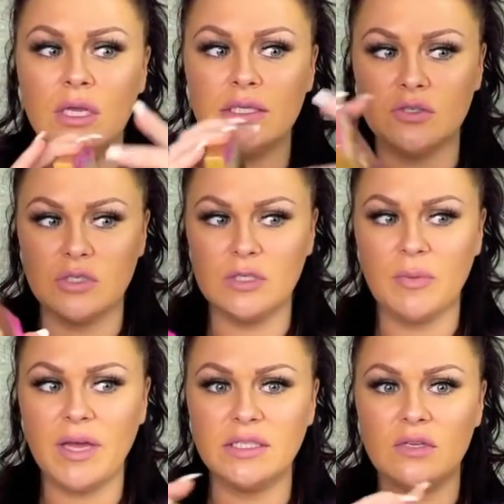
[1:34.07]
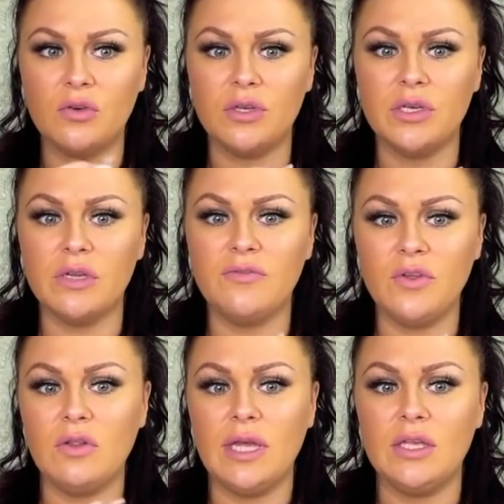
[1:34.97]
disrespected or you could
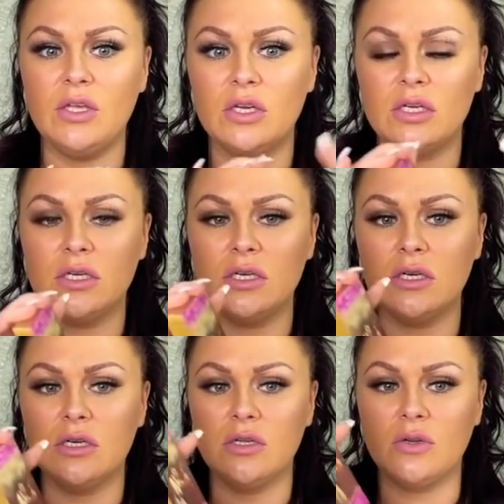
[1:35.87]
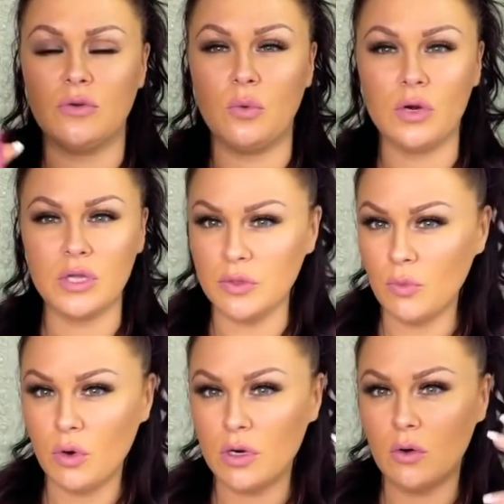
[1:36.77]
feel like you're you're worth
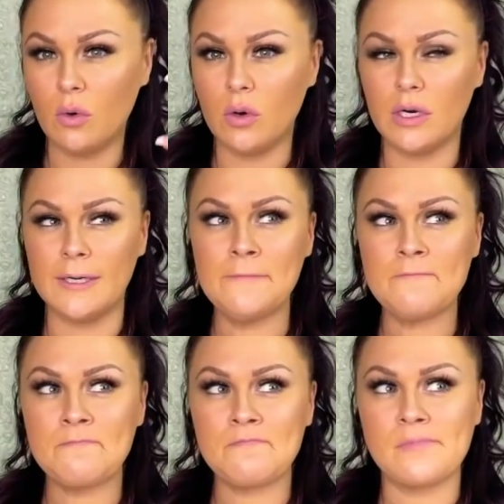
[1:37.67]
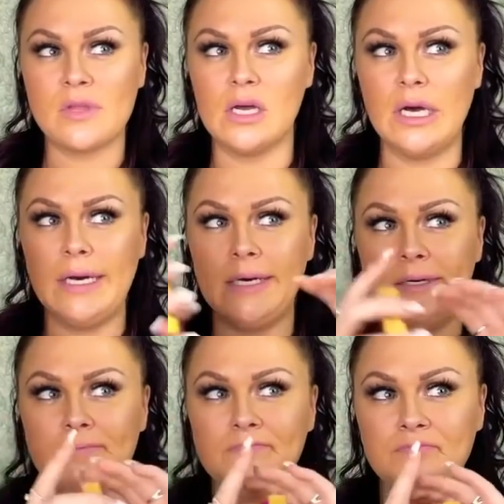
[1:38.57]
more or
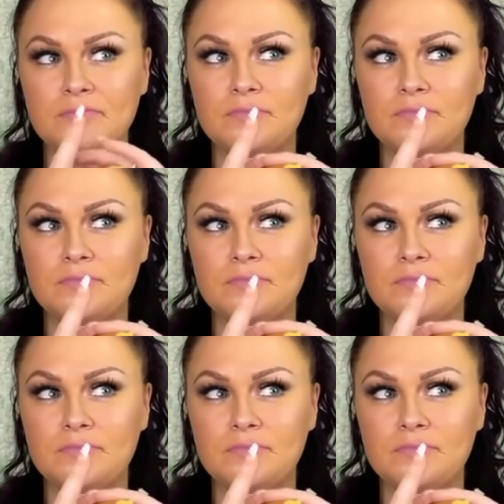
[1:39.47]
um